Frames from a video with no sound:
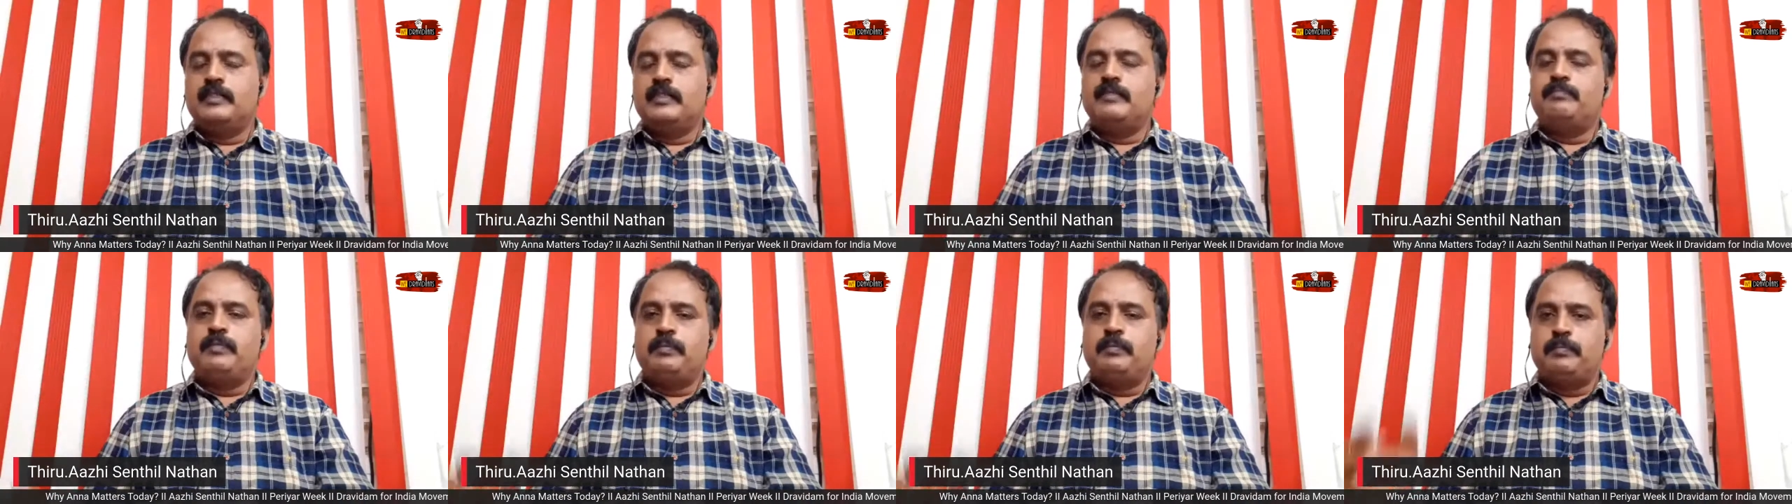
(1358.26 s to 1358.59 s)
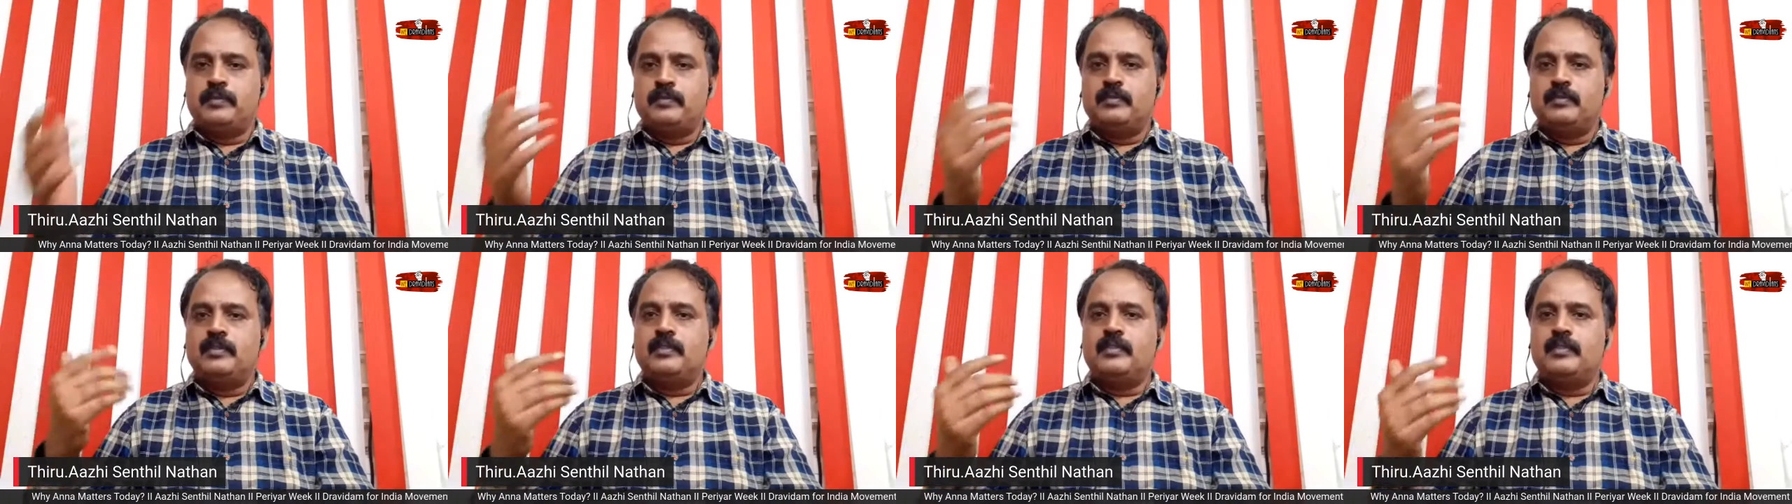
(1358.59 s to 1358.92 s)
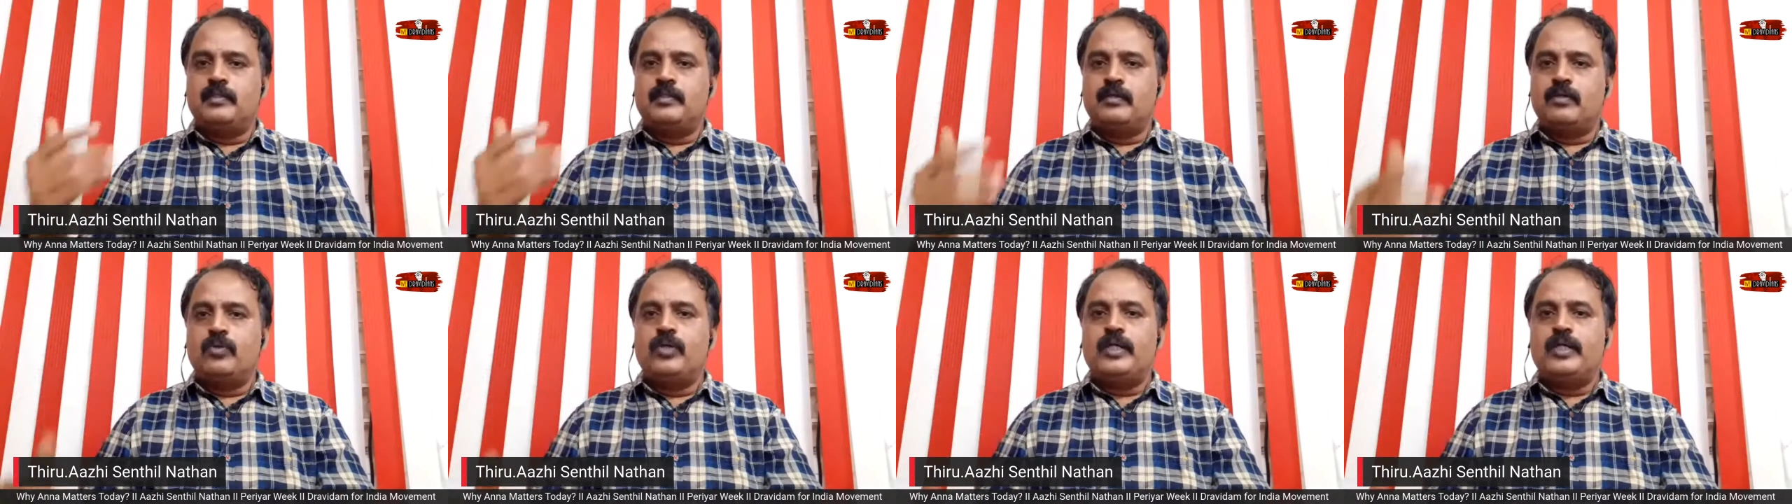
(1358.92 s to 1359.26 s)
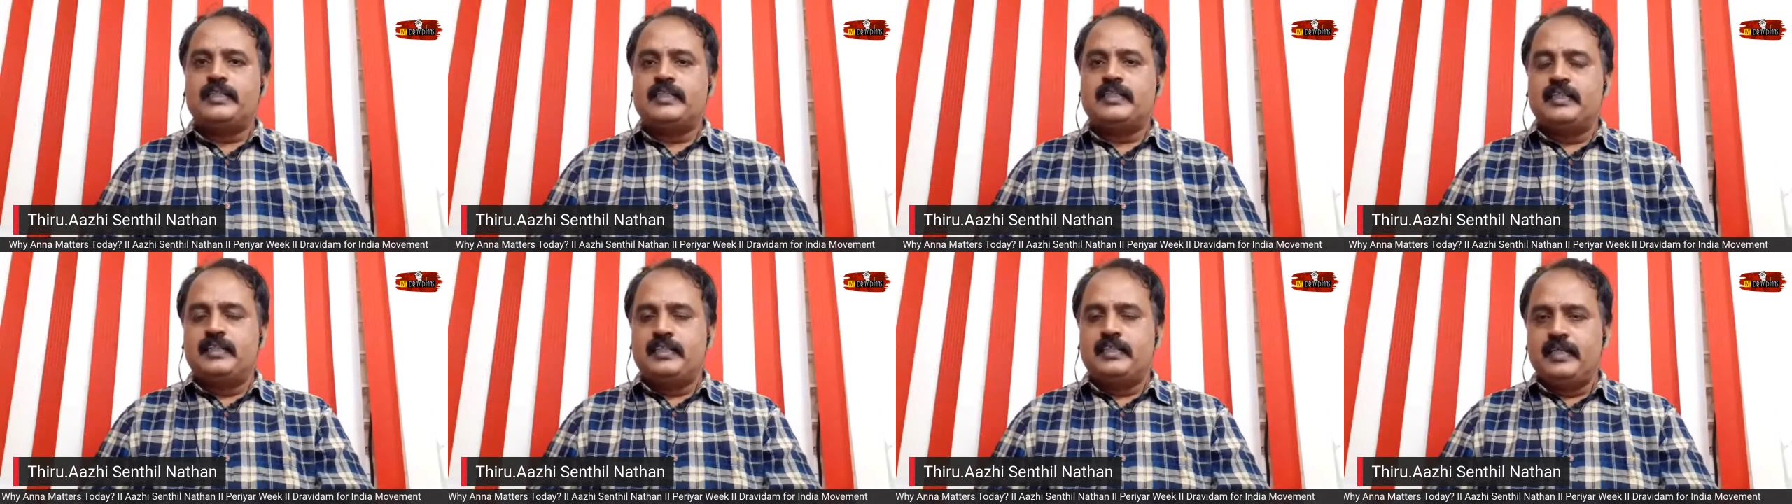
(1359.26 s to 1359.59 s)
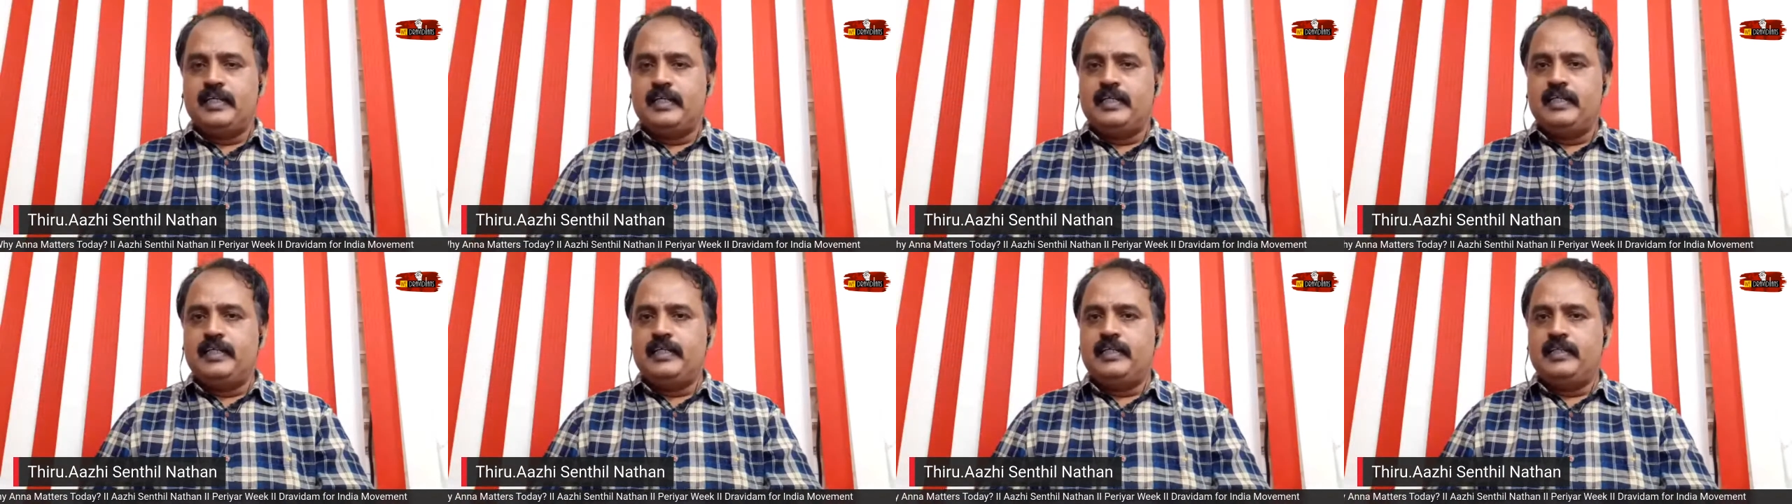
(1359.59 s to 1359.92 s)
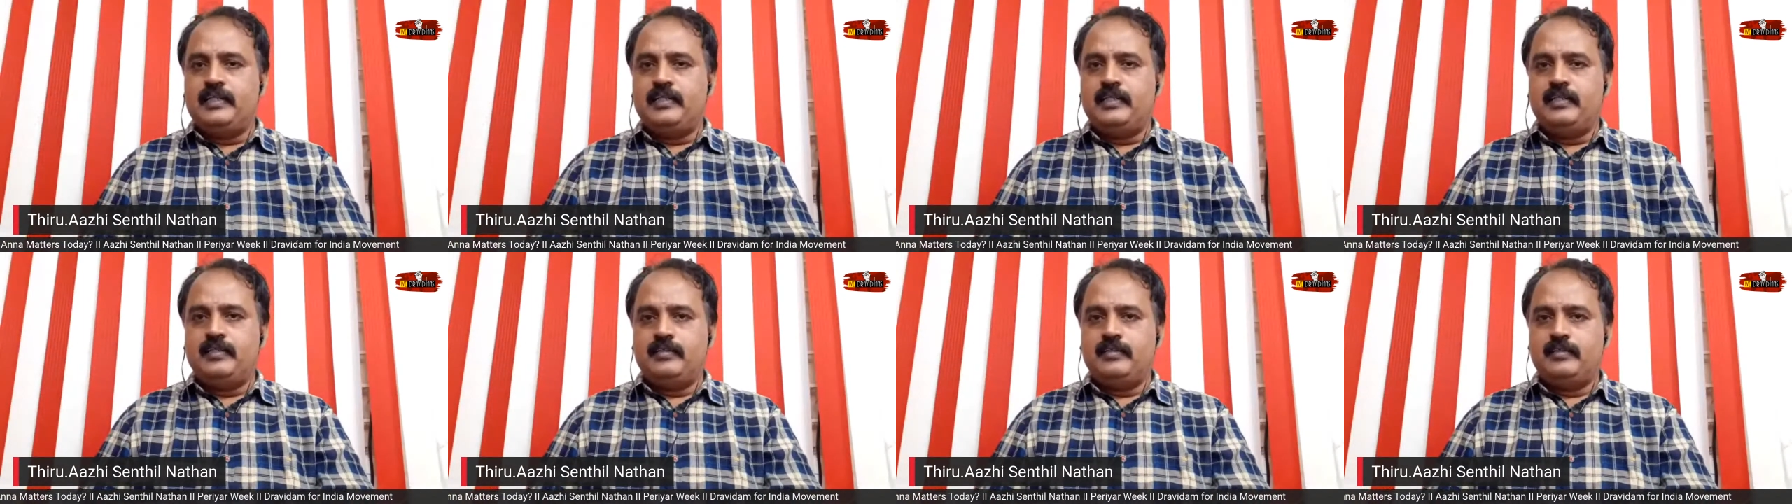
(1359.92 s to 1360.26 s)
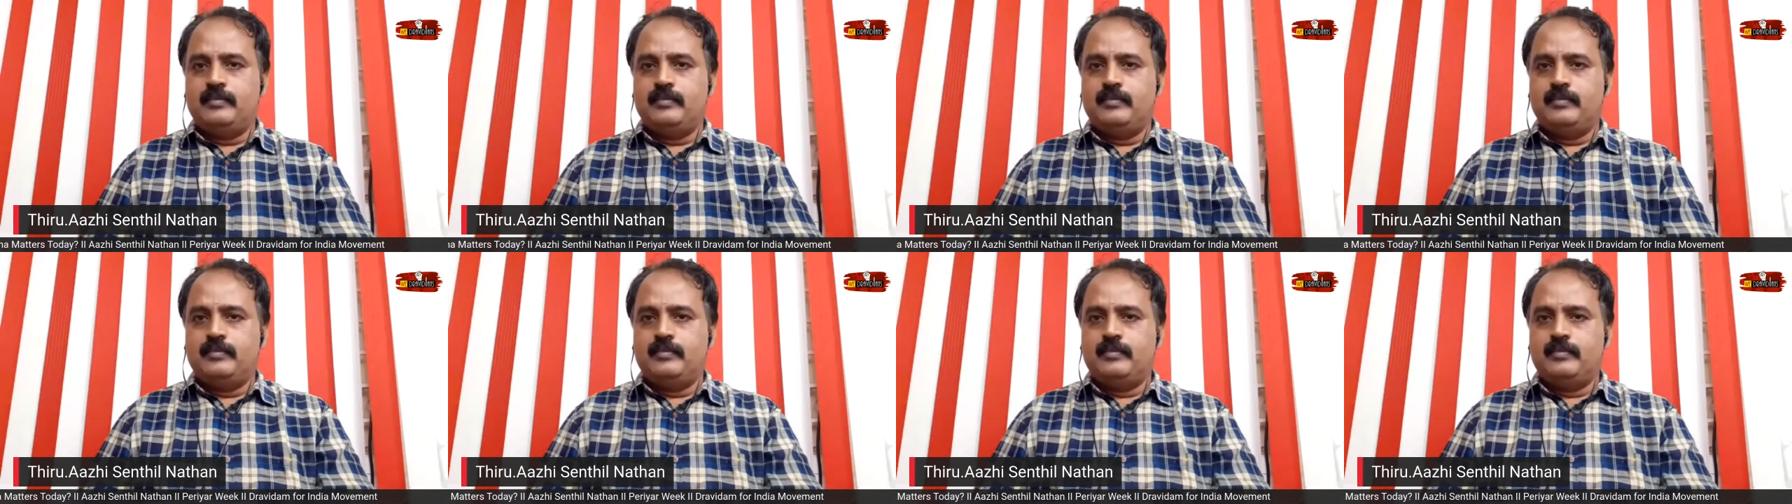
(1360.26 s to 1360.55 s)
The rulers in Delhi